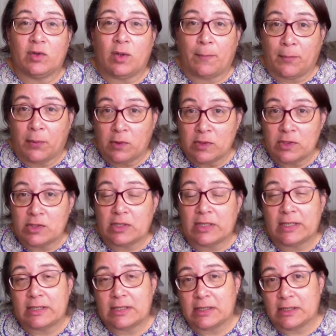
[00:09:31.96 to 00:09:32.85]
the person
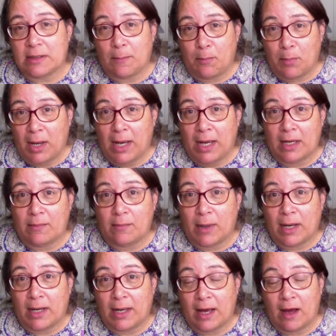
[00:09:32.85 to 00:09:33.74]
that's in the bed
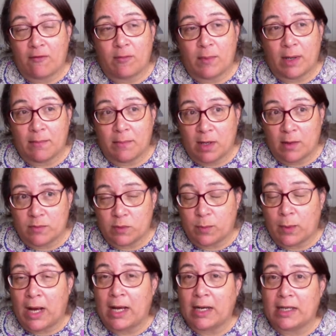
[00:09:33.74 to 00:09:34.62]
might have my mom's
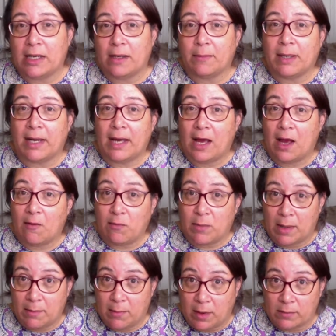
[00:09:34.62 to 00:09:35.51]
body and might have
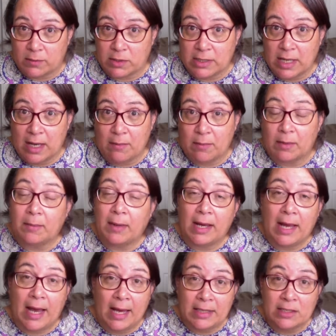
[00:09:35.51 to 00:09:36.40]
my mom's name and
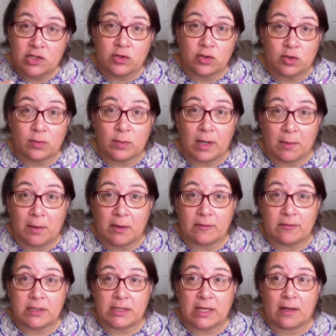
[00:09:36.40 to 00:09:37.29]
might answer to my
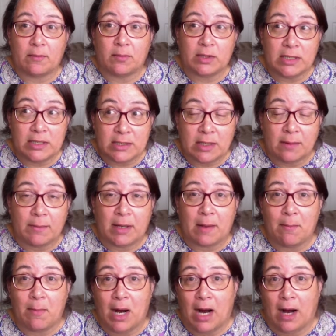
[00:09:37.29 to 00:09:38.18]
mom's name, but that's not my
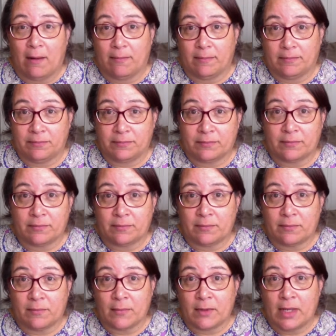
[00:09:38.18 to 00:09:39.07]
mom.
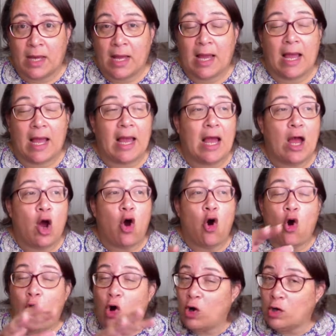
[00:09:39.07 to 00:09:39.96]

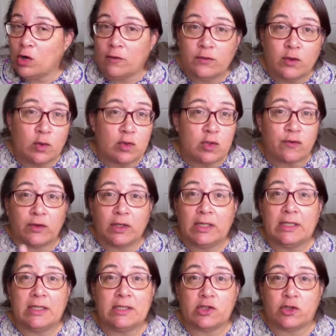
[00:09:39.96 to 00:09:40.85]
All of those
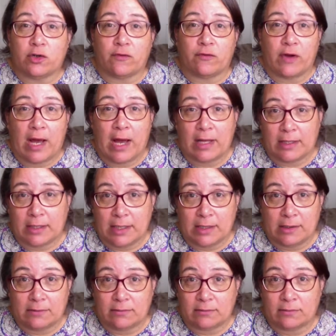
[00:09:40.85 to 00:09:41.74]
feelings are valid.
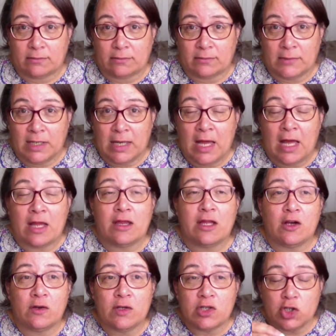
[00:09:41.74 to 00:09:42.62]

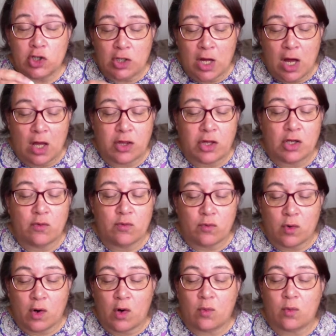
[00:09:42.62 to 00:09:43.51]
There is nothing
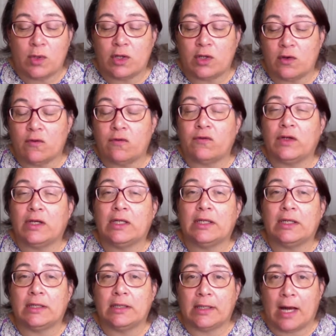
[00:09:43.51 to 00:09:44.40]
wrong with you
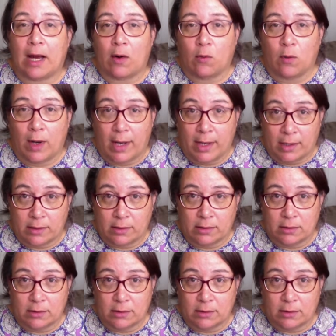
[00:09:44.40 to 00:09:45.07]
feeling that way.